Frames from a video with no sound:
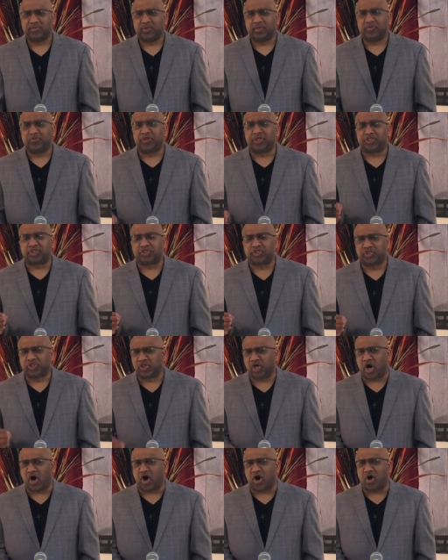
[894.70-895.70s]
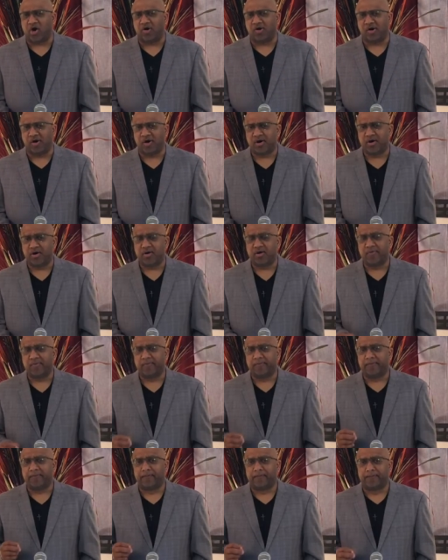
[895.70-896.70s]
this young
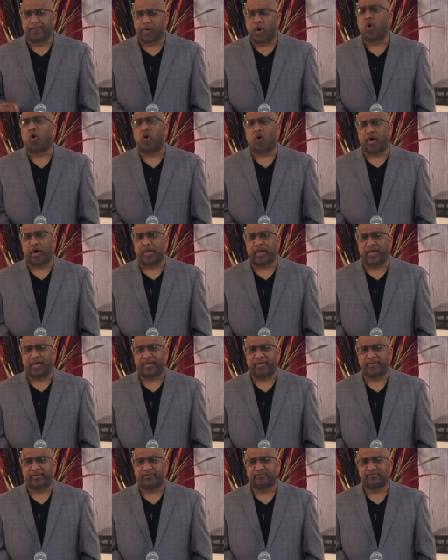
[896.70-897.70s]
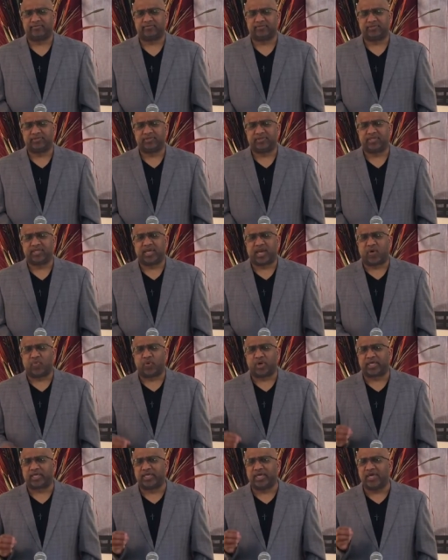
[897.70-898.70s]
boy, and I
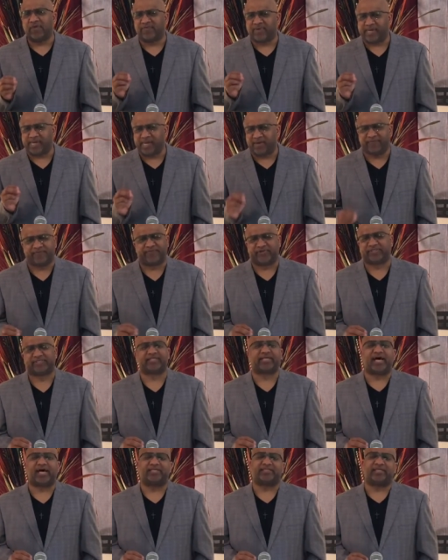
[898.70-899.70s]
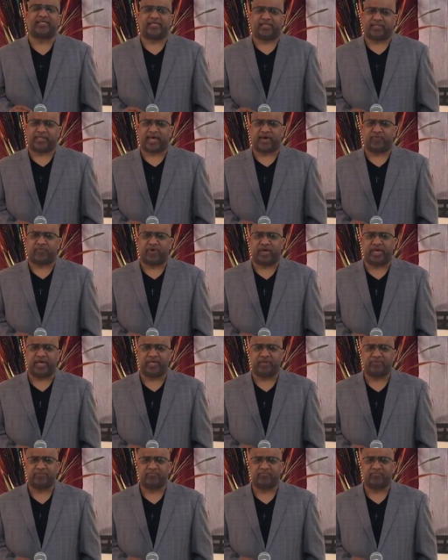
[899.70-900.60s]
want to keep emphasizing it that way,